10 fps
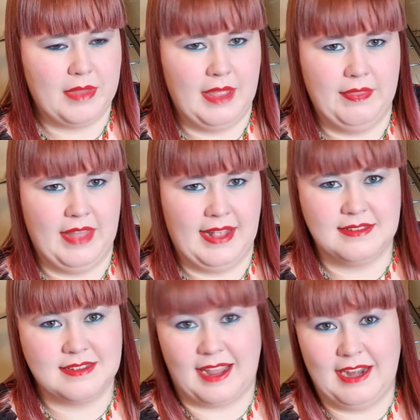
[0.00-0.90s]
And
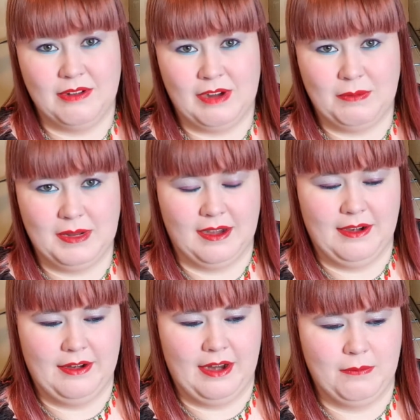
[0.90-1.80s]
that's kind of how we
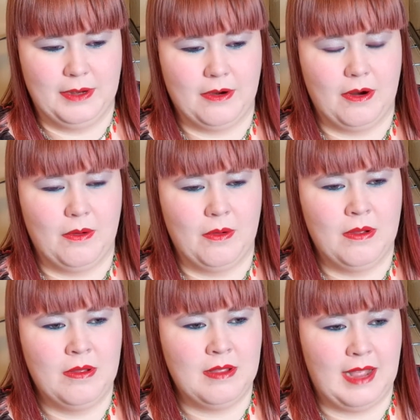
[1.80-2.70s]
learn and how we grow
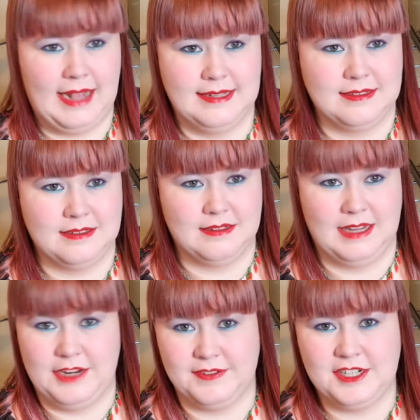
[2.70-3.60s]
as
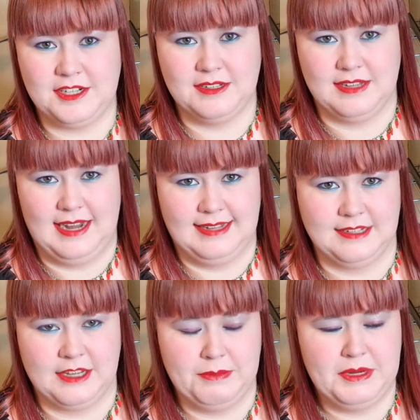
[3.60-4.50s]
individuals and as
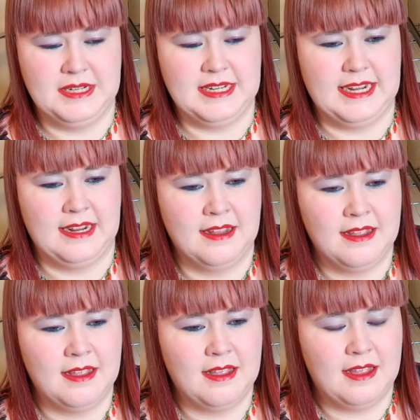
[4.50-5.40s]
a community.
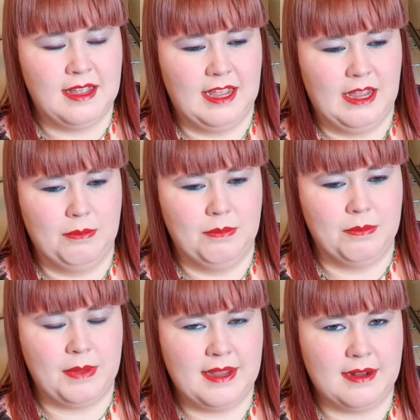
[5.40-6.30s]

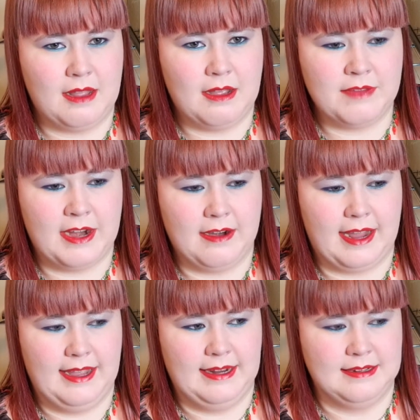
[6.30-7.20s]
But in a lot of care
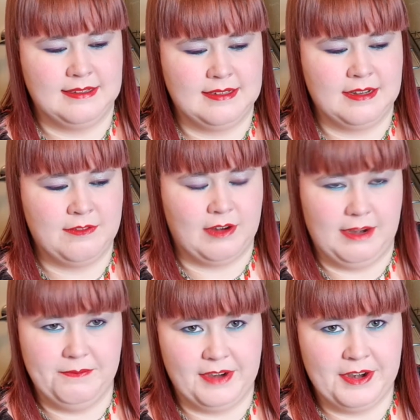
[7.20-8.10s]
guides for
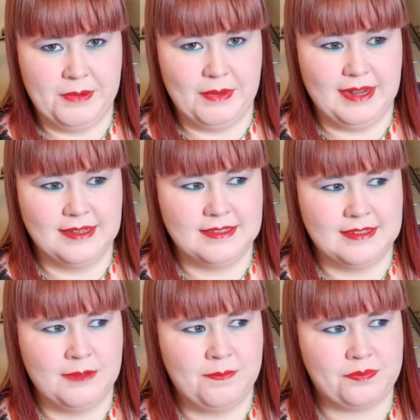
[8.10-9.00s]

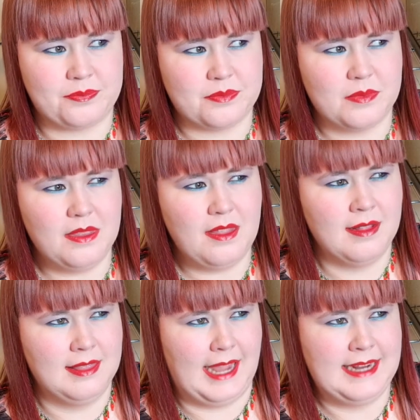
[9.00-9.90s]
invertebrates,
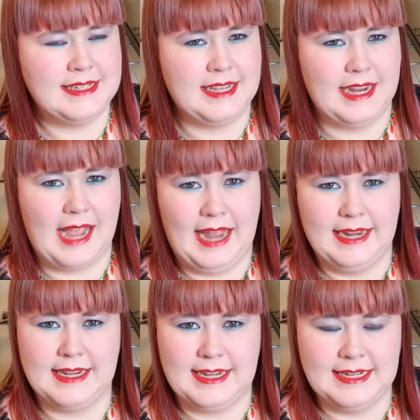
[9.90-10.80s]
lighting and
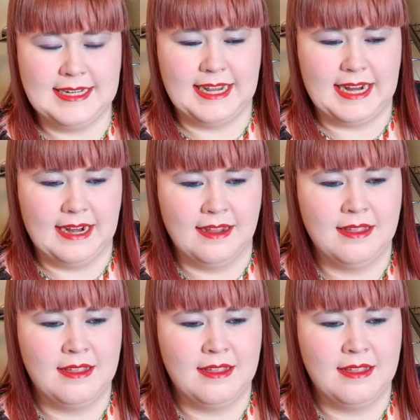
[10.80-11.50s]
heating,